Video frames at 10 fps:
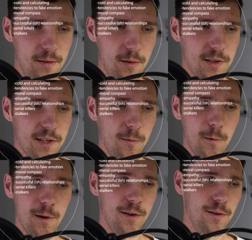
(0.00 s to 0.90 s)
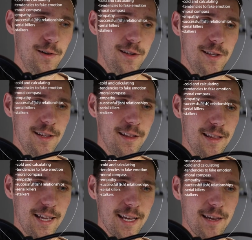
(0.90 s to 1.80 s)
someone who
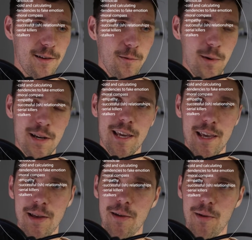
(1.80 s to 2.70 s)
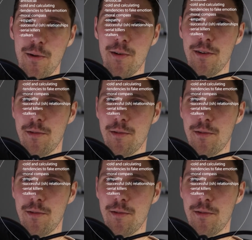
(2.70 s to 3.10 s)
would kill on a